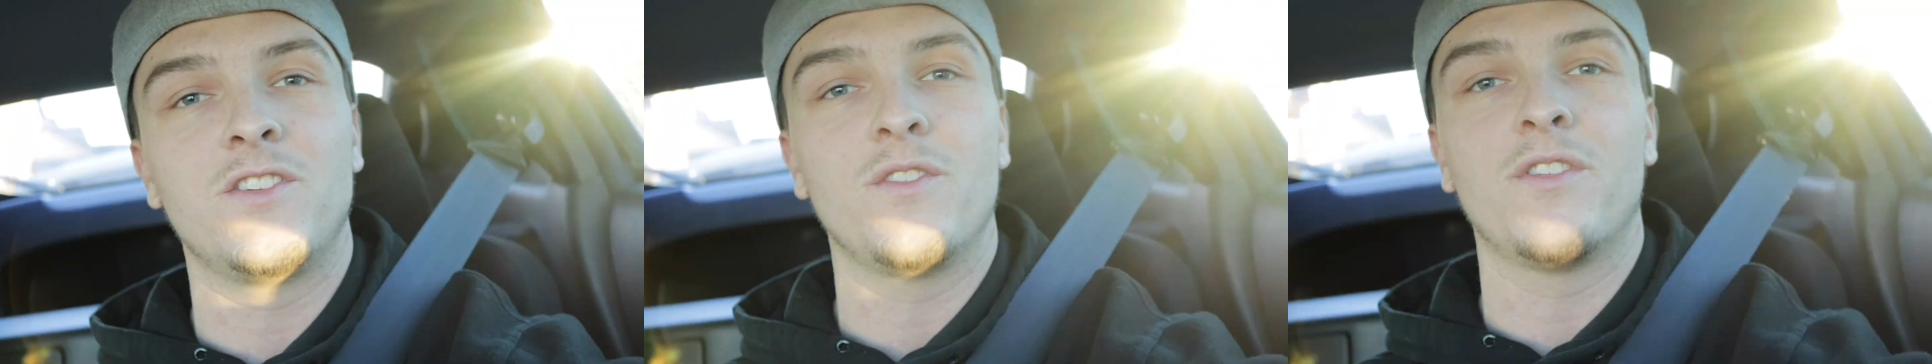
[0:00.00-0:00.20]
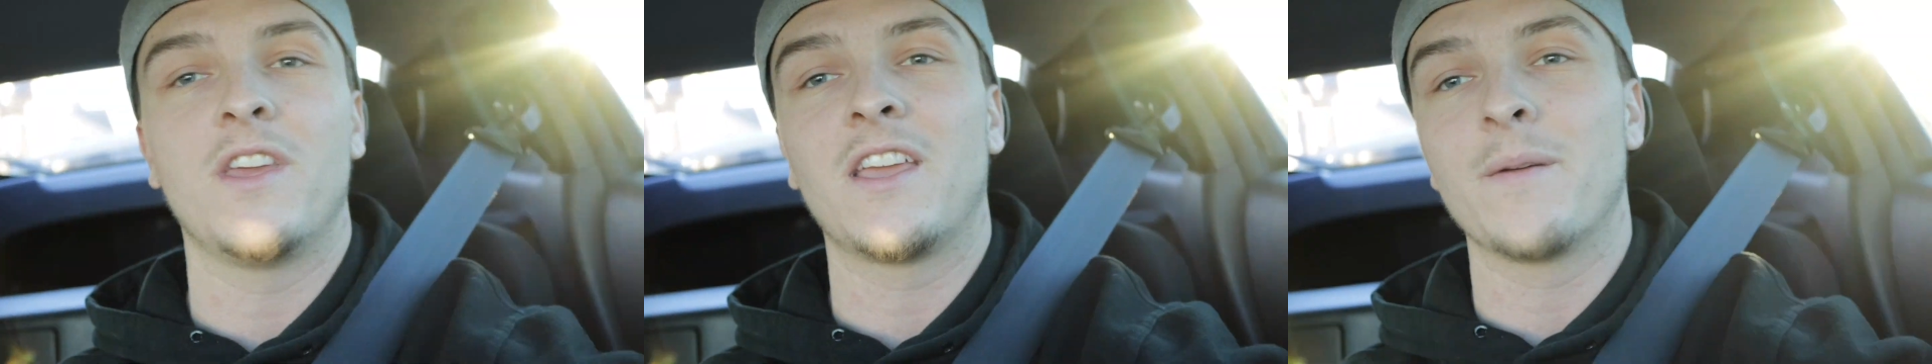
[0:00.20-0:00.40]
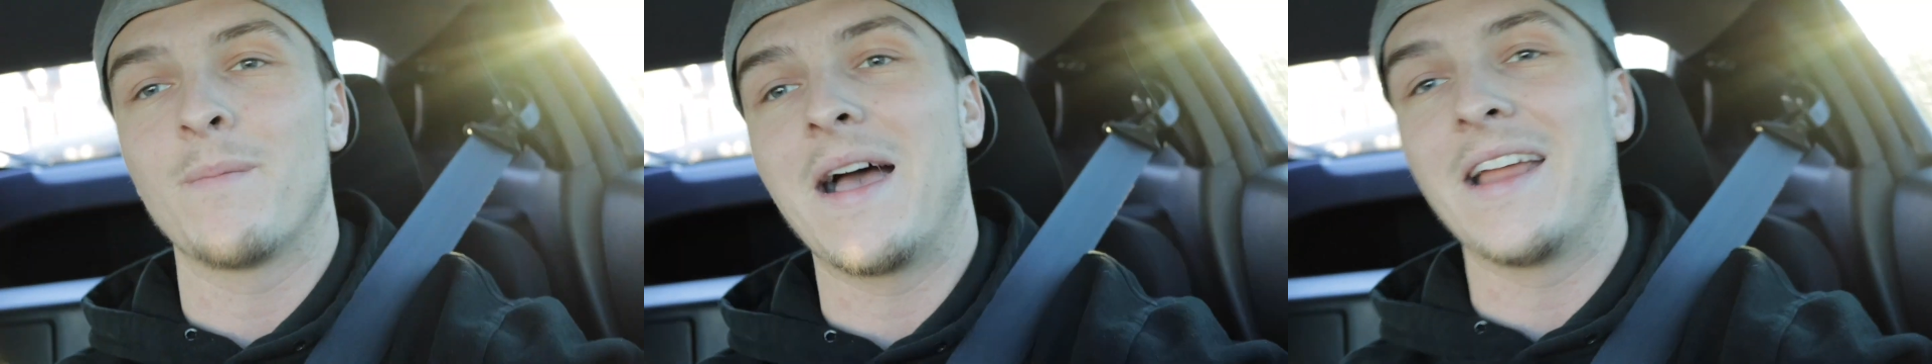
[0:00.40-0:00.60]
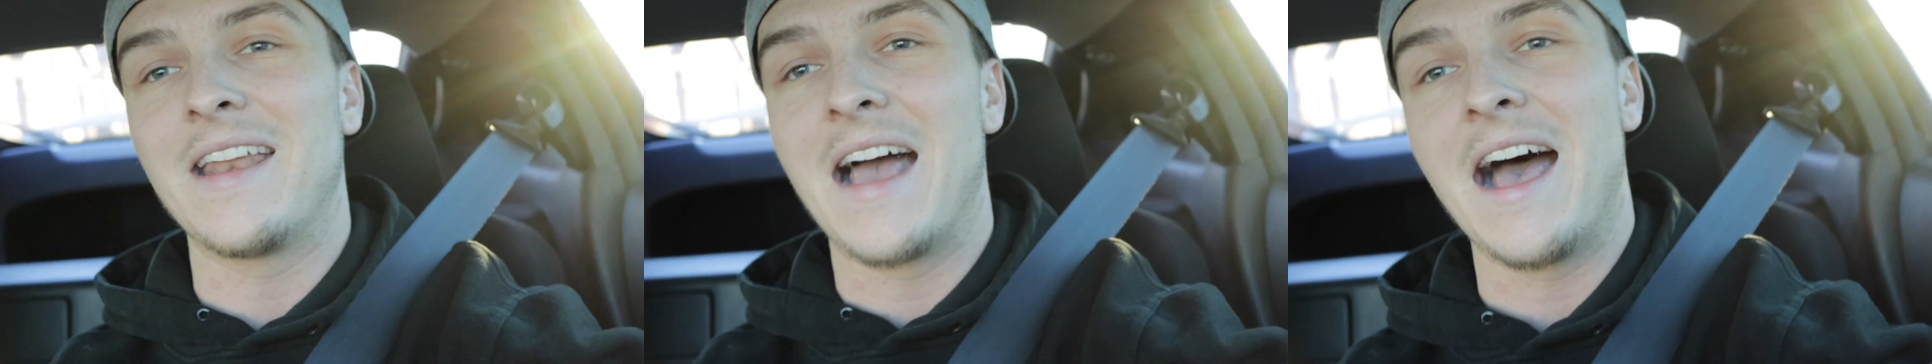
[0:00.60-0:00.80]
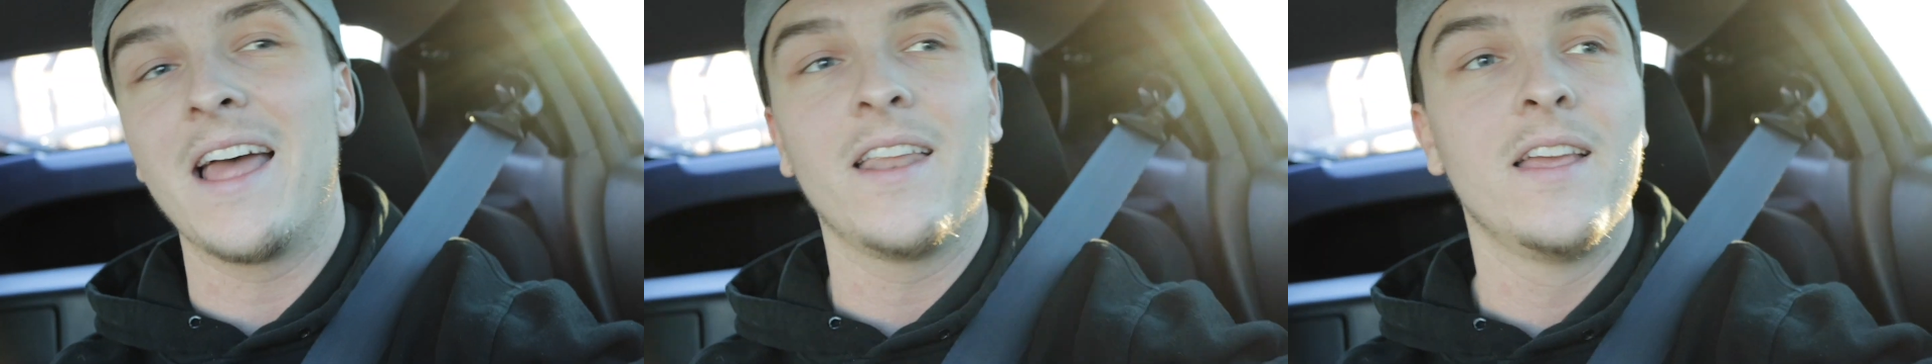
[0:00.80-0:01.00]
you think it might
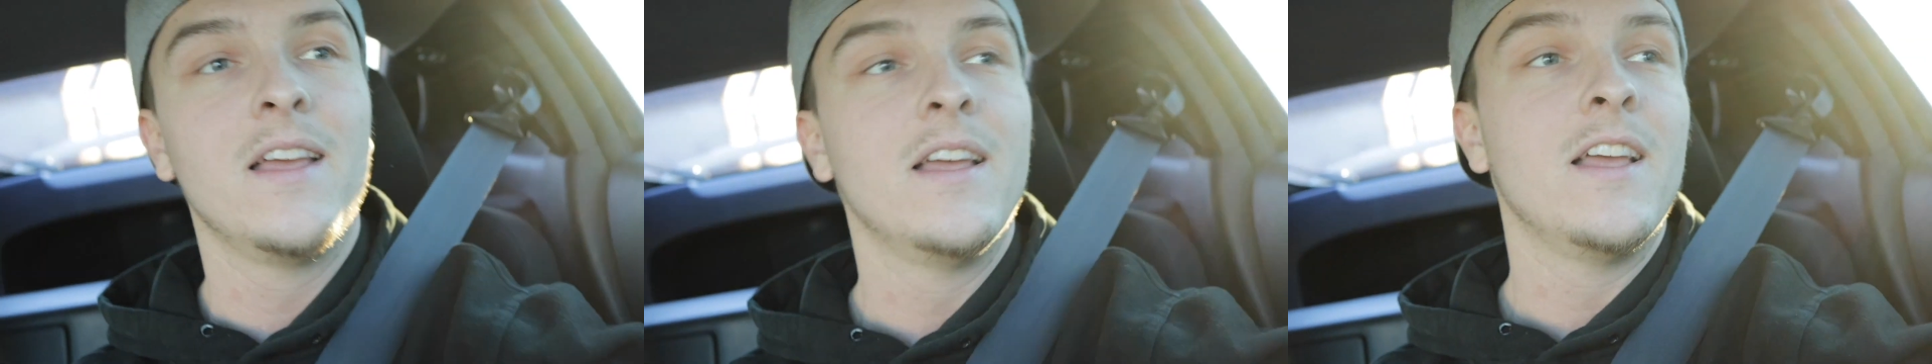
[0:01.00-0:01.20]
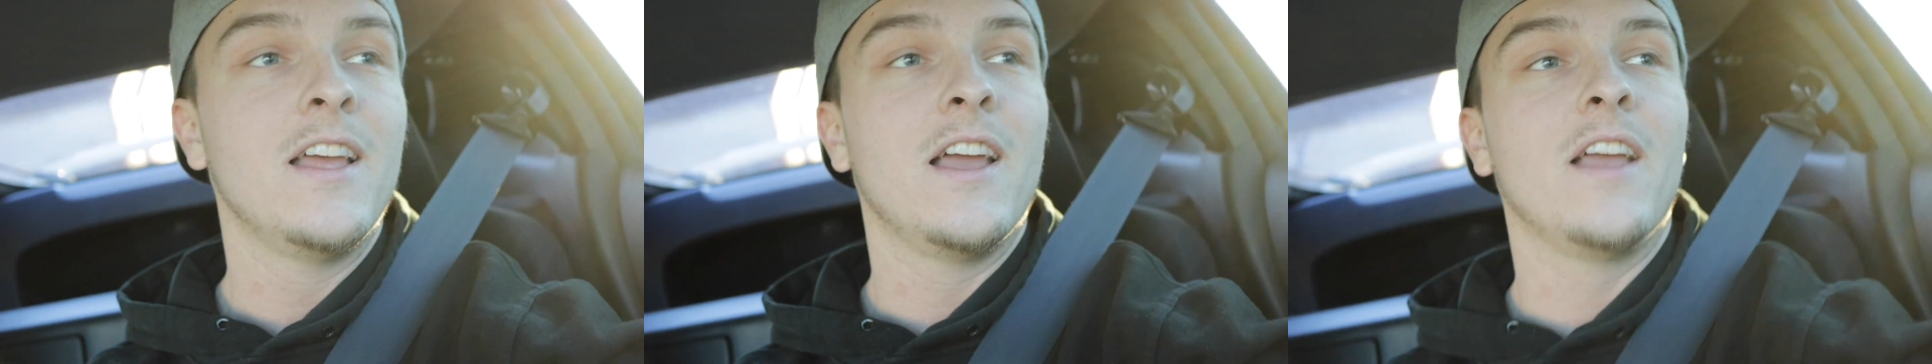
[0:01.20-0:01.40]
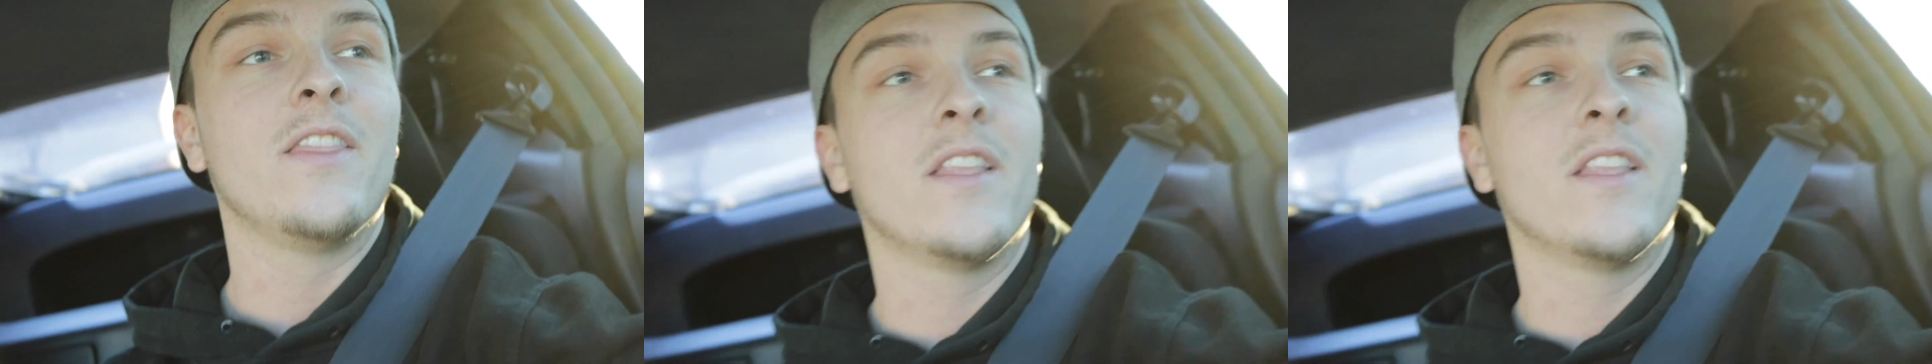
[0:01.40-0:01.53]
not. In